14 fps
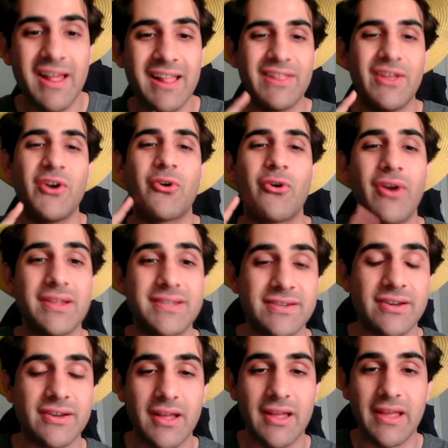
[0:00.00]
Leon Goretzka
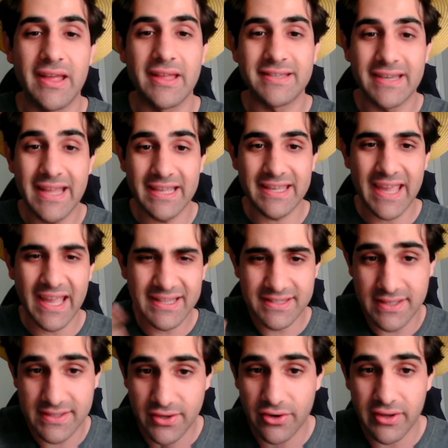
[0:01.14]
today gets the
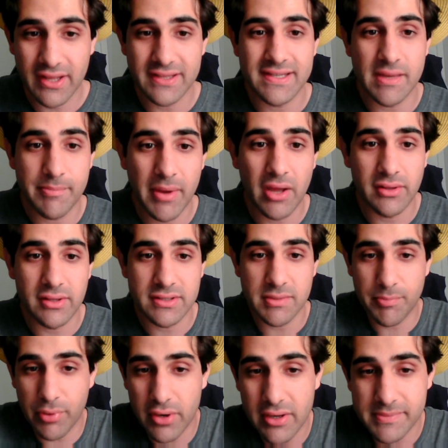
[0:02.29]
start against St. Pauli to
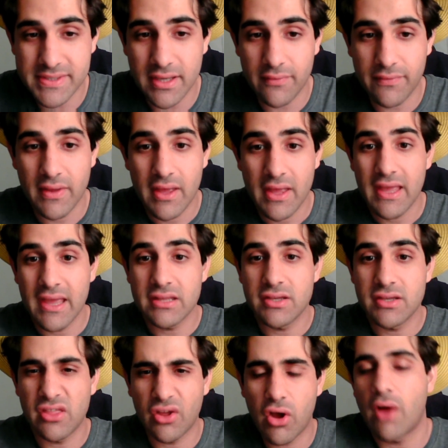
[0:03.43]
put himself into
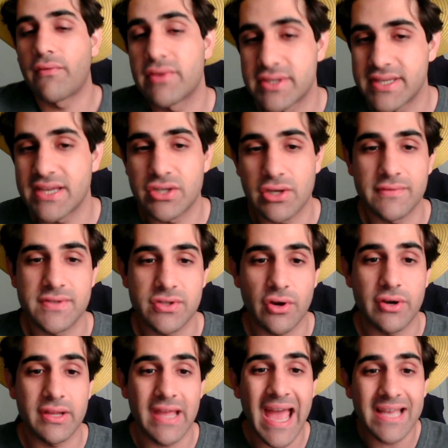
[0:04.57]
the conversation of
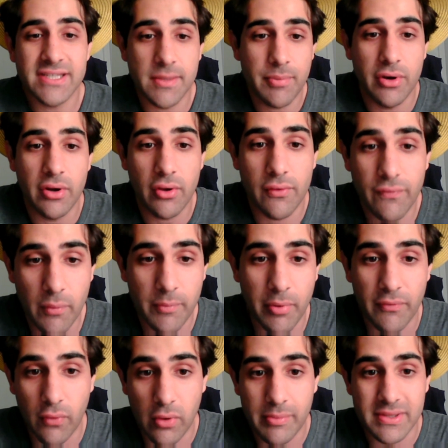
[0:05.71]
starting, has to put a good
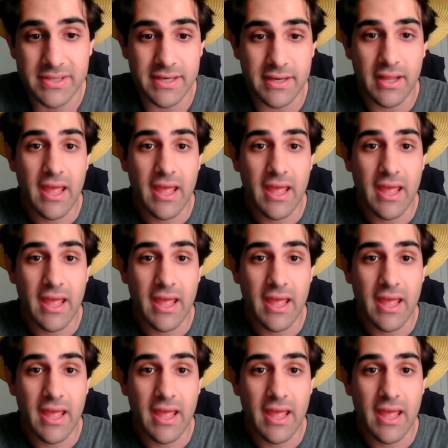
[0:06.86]
performance in.